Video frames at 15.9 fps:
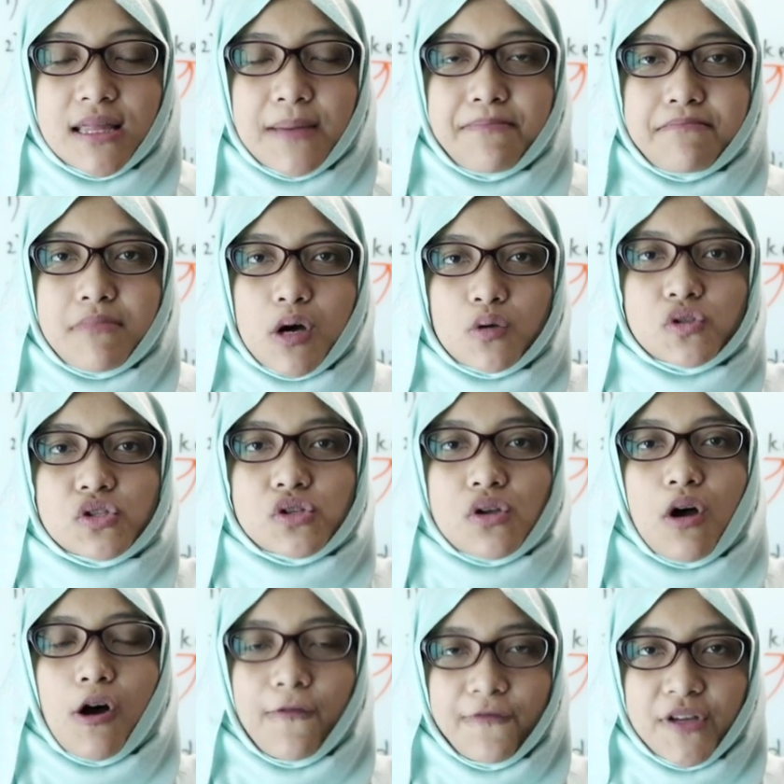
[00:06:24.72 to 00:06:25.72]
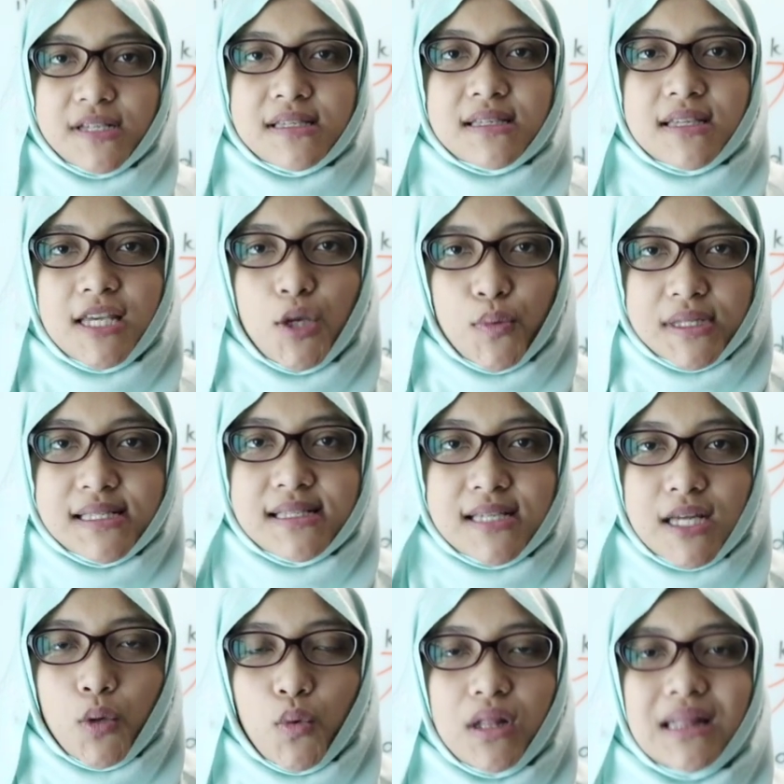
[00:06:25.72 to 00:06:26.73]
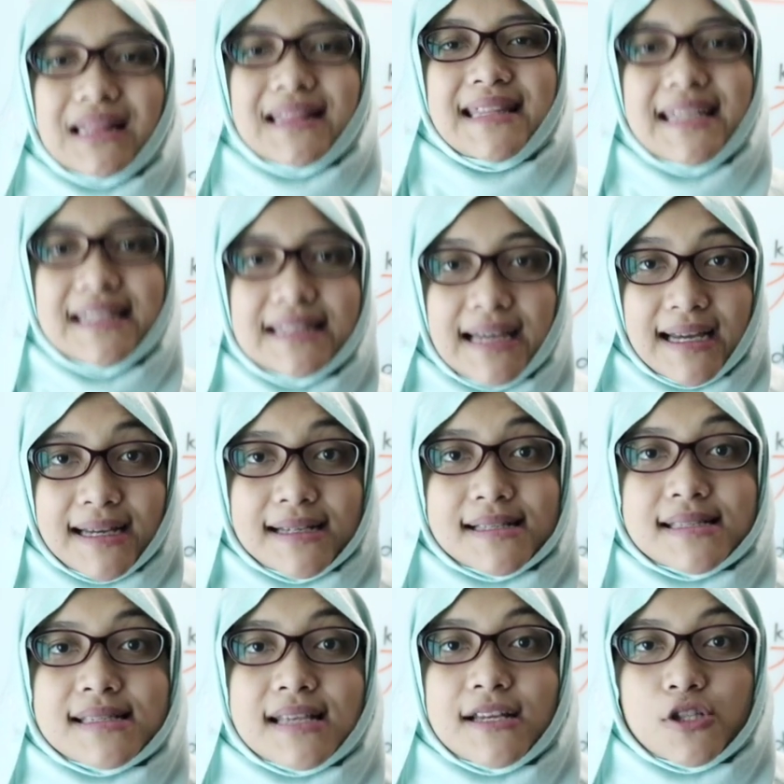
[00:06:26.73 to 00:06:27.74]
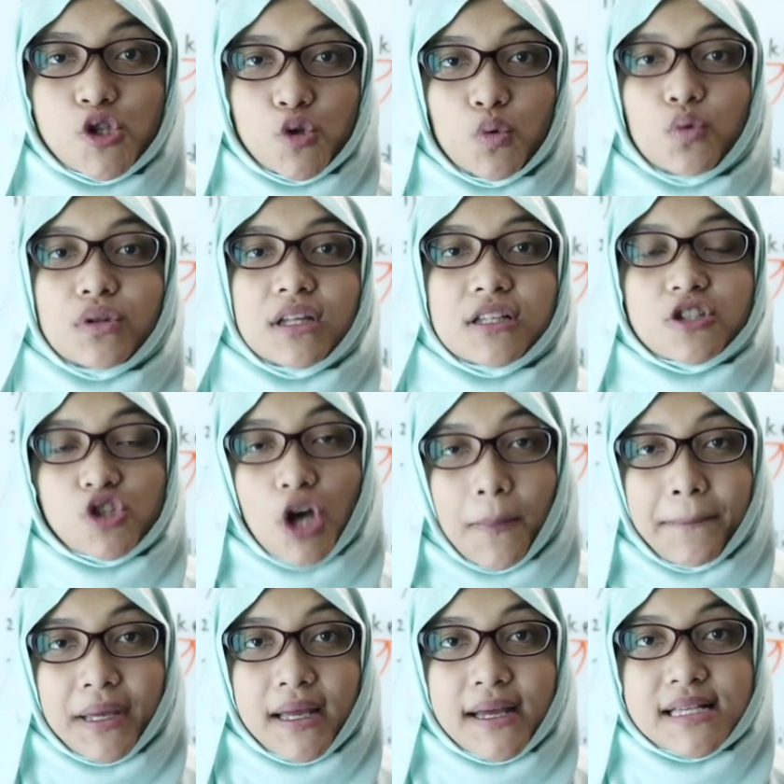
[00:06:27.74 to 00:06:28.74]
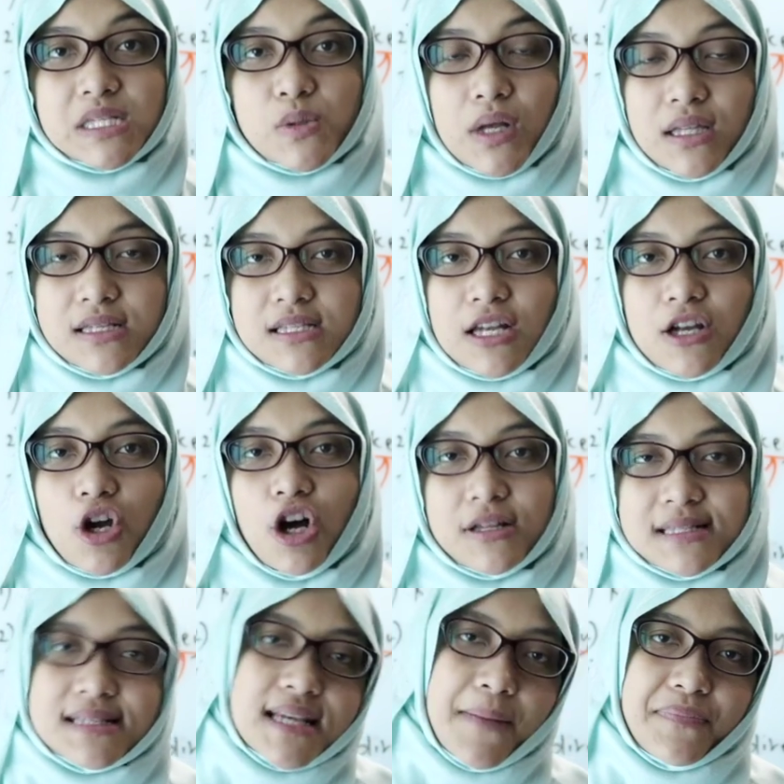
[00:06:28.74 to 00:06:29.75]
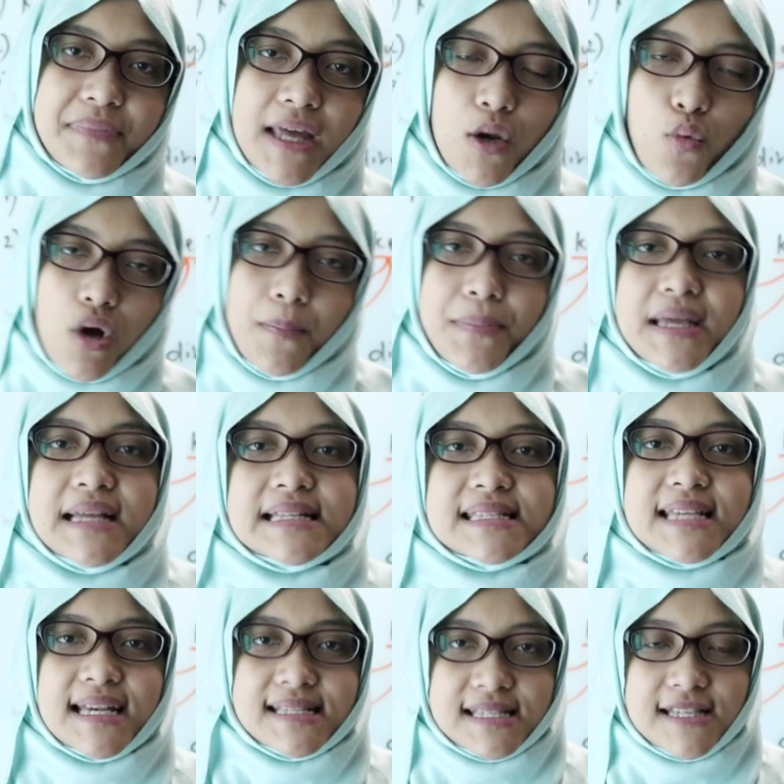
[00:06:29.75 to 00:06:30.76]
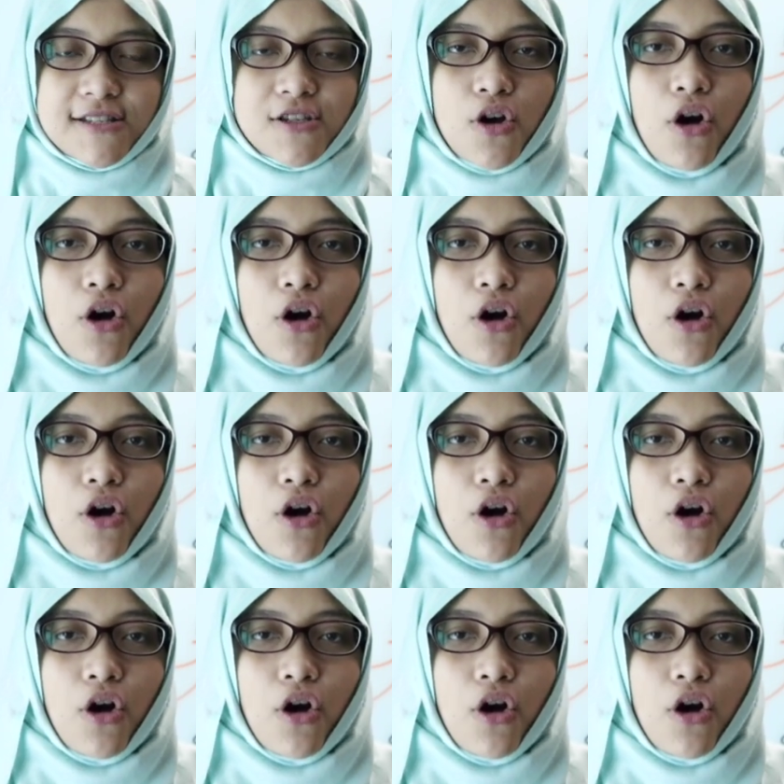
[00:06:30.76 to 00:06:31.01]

the most obvious keywords that will lead us to the topic as well as the concept that we are being tested